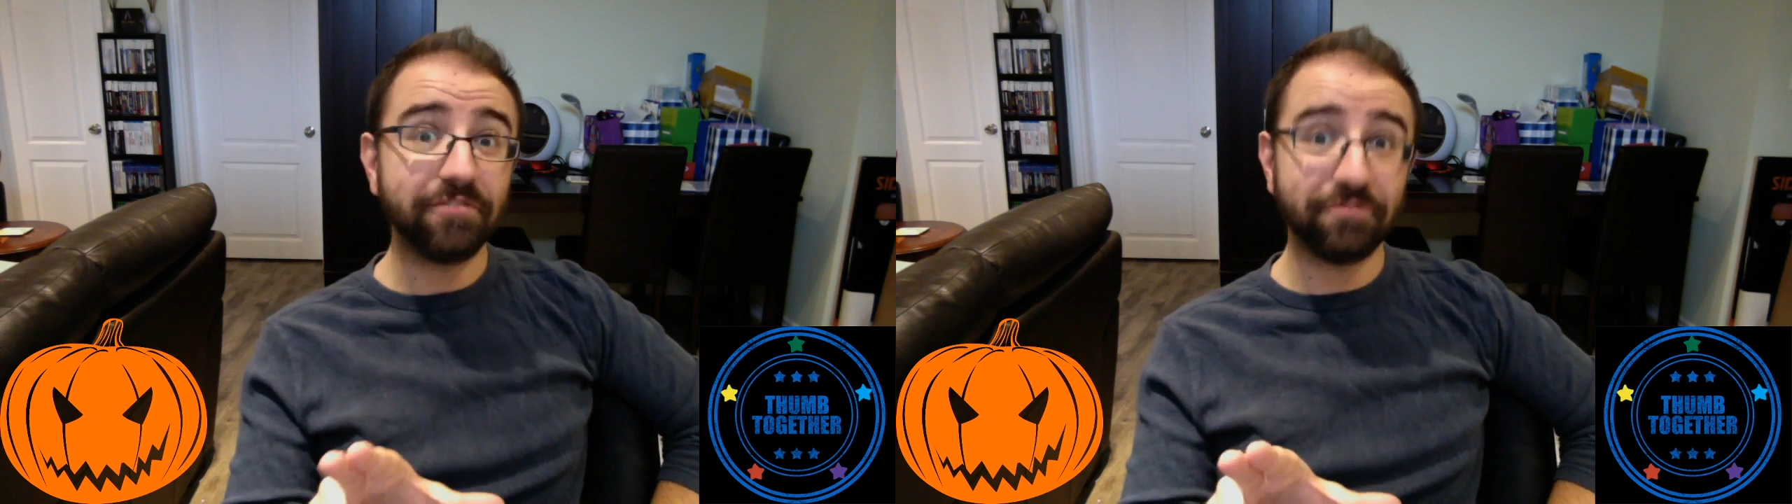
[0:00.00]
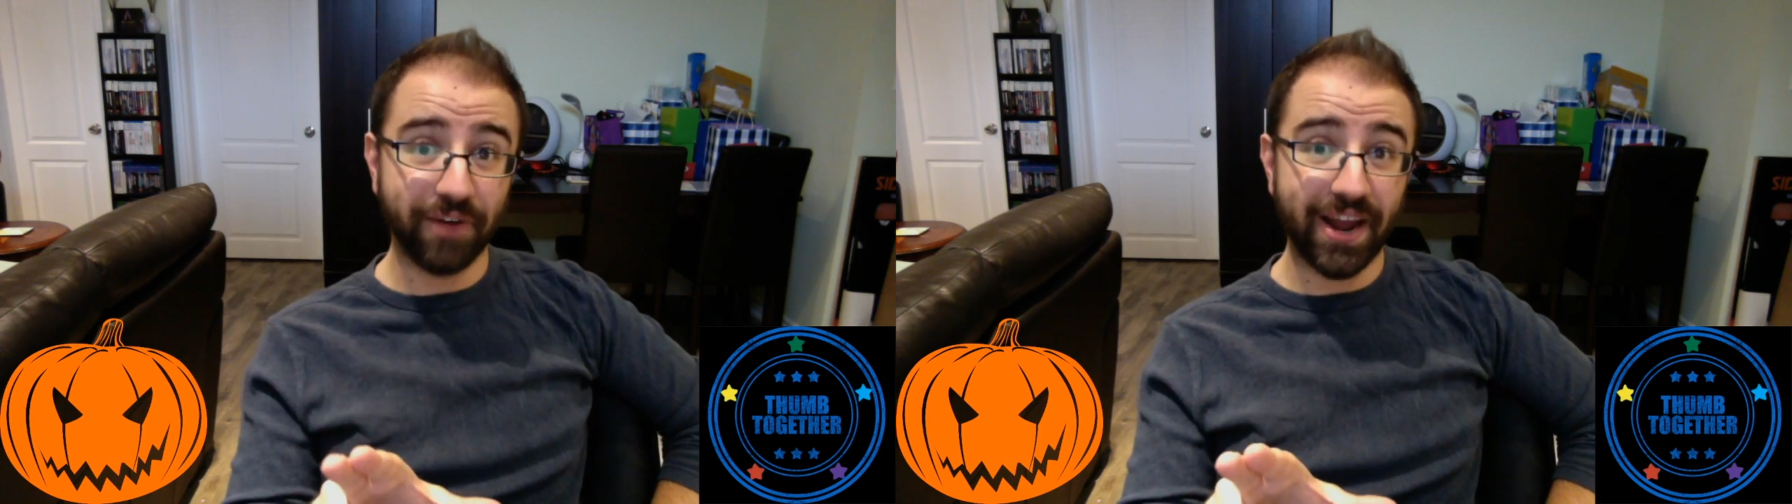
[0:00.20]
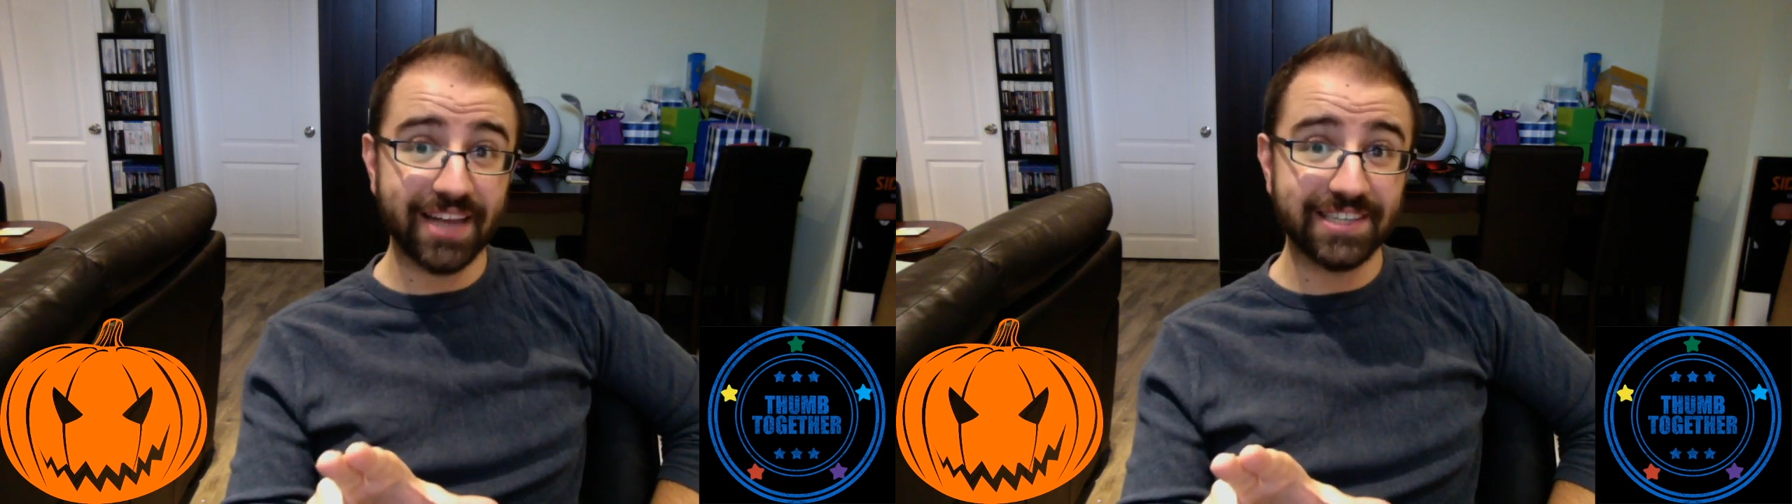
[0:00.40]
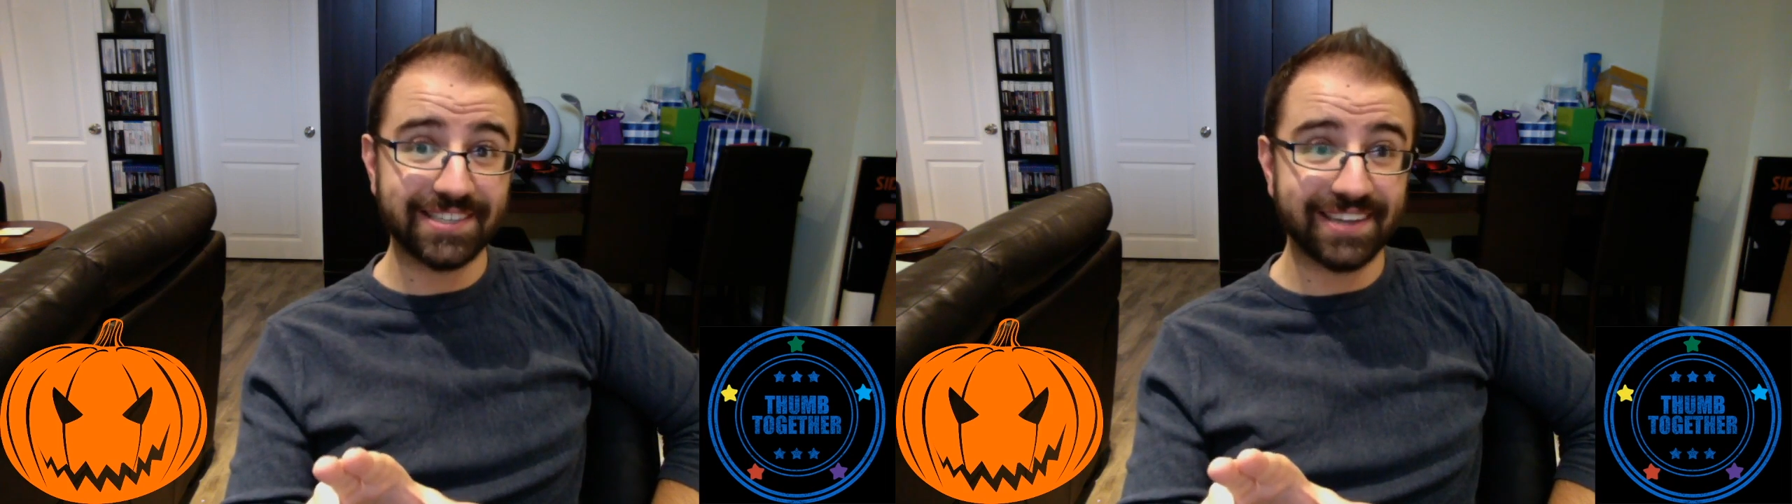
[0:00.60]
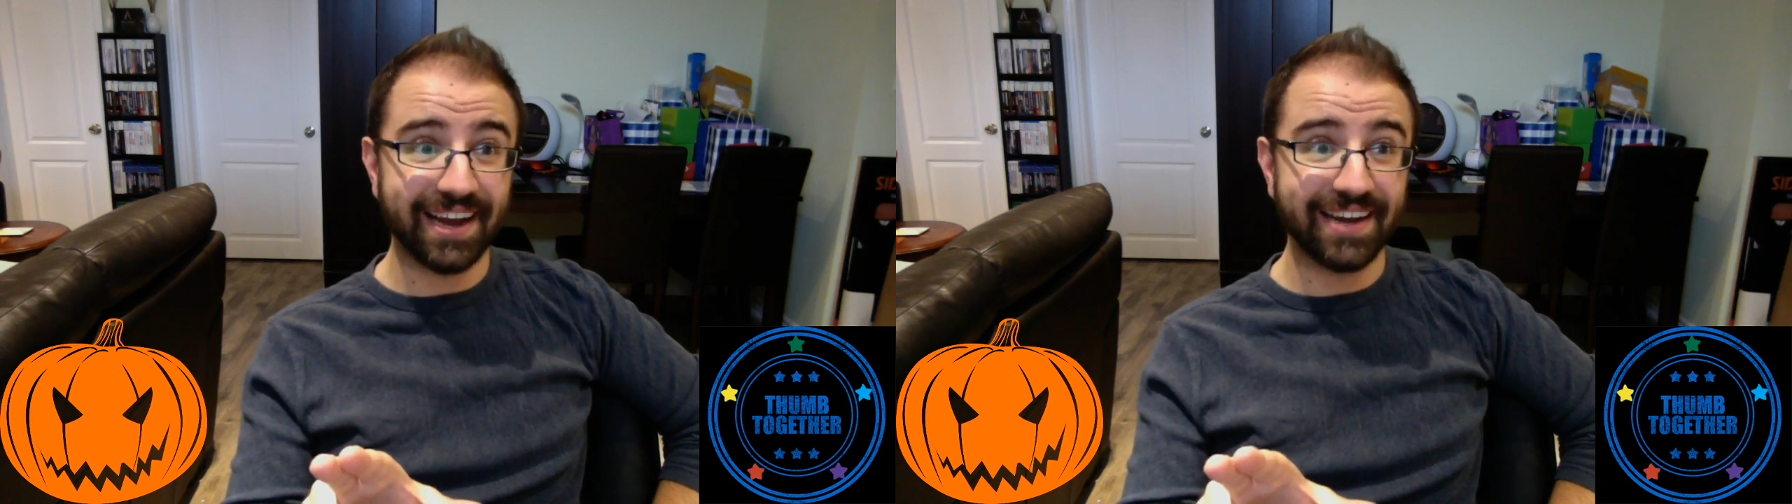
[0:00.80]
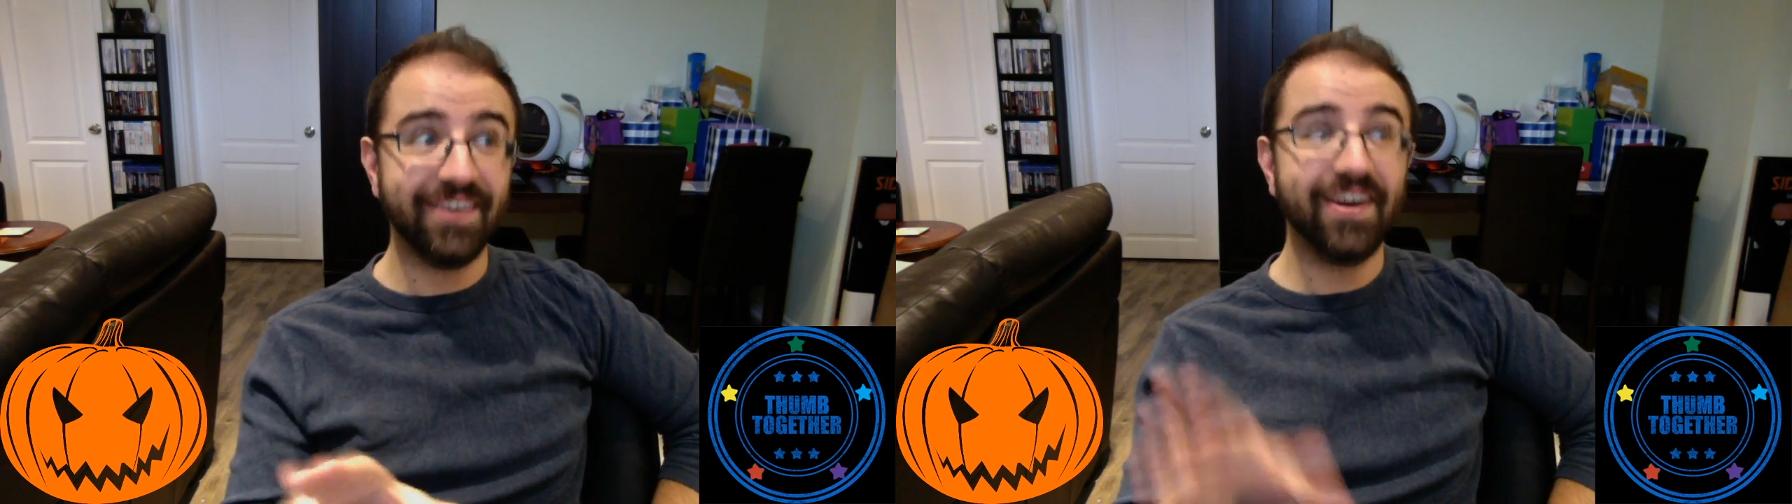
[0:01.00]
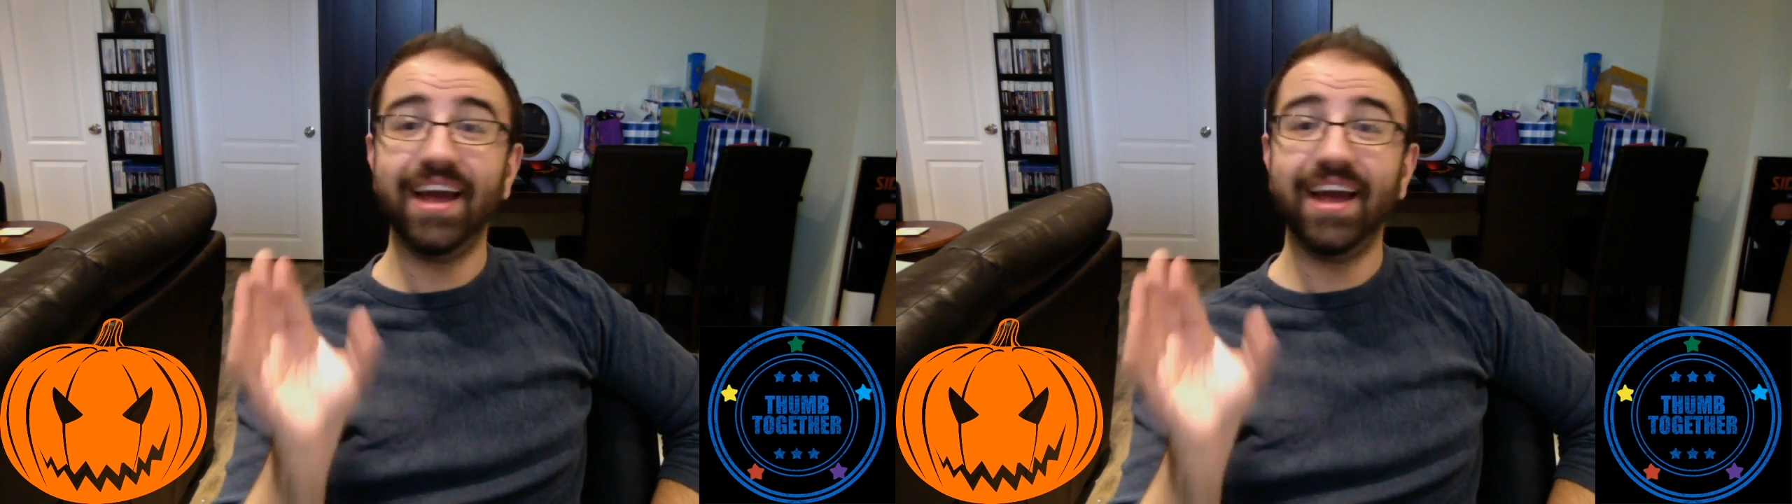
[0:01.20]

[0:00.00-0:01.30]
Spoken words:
of Frankenstein